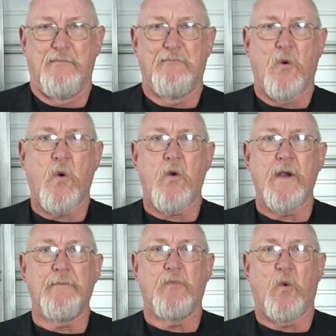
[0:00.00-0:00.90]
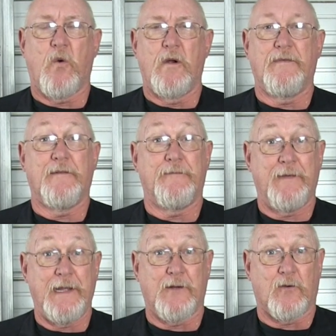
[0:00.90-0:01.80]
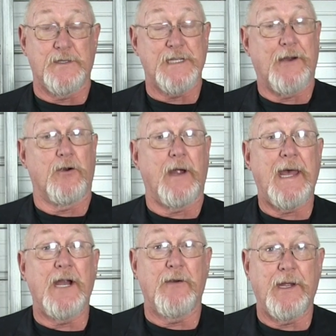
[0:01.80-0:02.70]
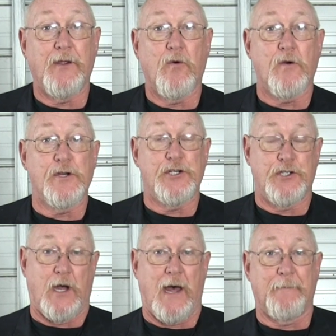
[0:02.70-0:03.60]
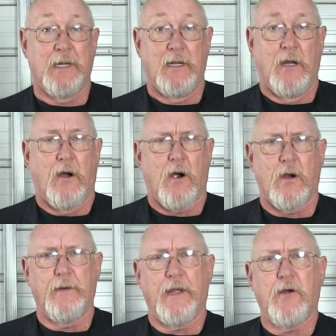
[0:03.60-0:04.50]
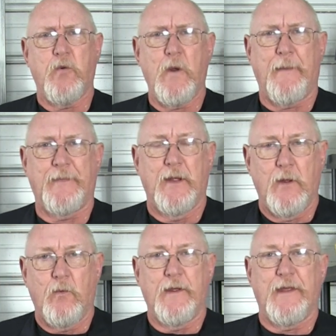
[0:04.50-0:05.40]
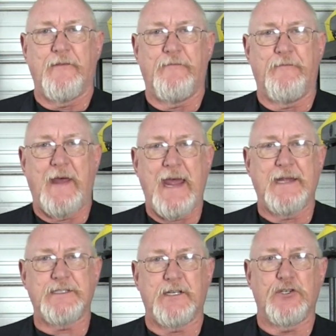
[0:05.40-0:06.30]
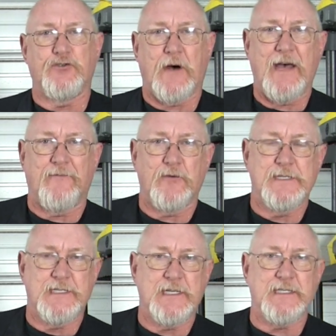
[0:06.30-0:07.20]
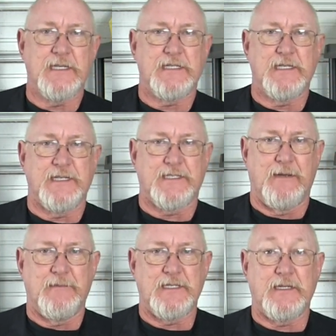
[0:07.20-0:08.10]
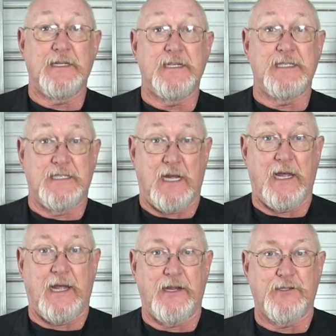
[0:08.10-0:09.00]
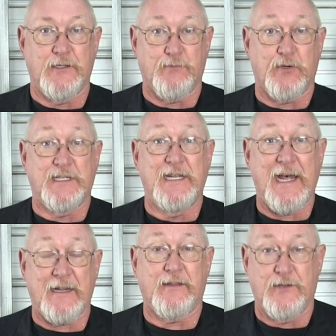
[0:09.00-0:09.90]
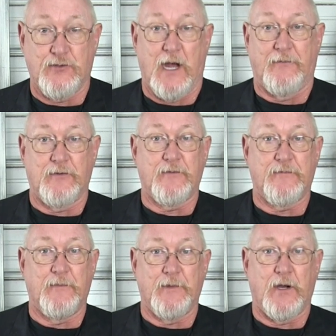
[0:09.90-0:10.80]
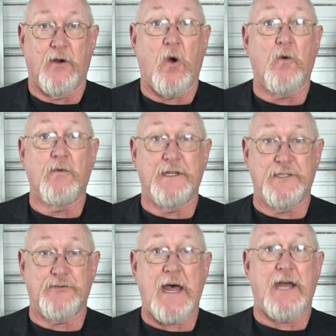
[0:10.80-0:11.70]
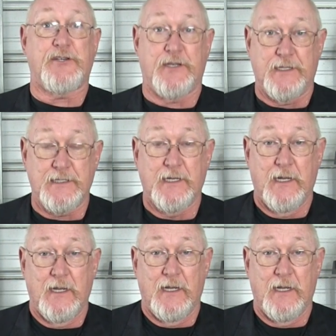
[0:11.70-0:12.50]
More and more of the vehicles that are entering your shop are equipped with advanced driver assistance systems designed to protect the driver from their own distractions.